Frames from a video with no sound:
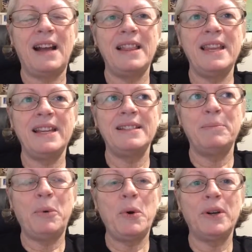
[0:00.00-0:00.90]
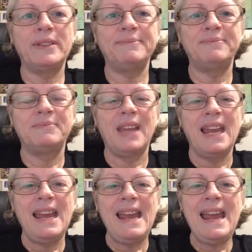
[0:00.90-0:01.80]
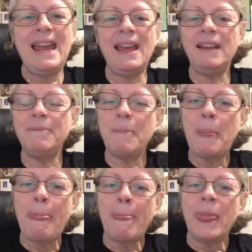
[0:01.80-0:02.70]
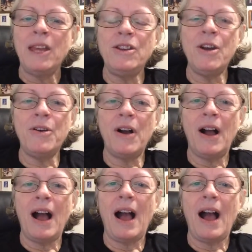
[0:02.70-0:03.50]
I think is important. And, you know,